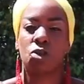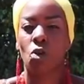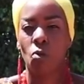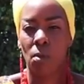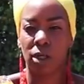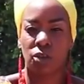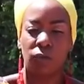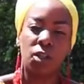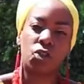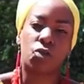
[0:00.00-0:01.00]
so much
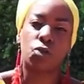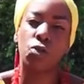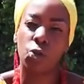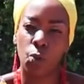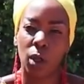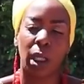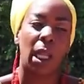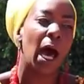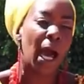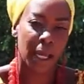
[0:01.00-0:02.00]
of the truth with
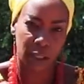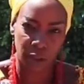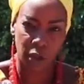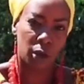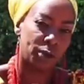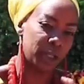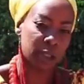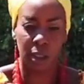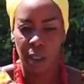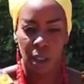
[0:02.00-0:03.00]
lies,
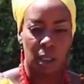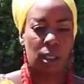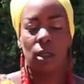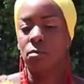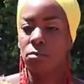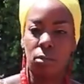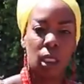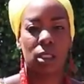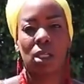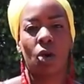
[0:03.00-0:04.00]
just
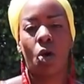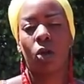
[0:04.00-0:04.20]
mixed it